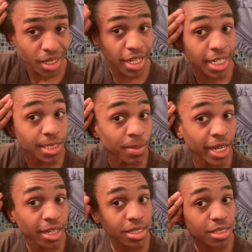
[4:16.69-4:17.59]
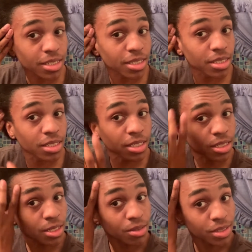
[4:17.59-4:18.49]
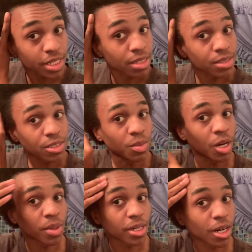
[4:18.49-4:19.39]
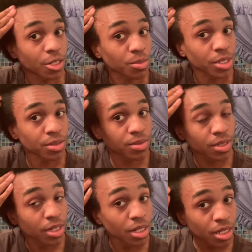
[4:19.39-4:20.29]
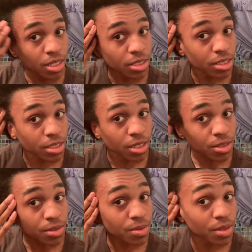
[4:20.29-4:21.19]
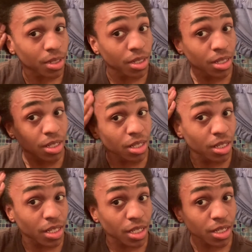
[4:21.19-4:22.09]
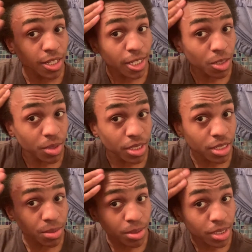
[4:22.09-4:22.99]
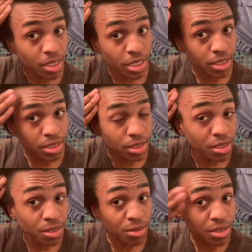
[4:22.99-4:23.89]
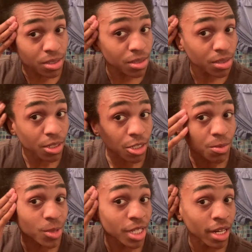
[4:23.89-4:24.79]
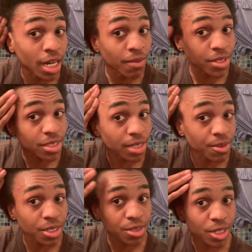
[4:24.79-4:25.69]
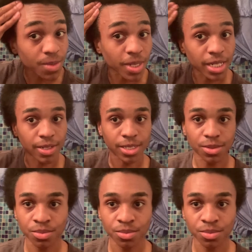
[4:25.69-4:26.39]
in the back it goes down to about my collarbone. So it's pretty easy to do this without having to really stretch my hair out.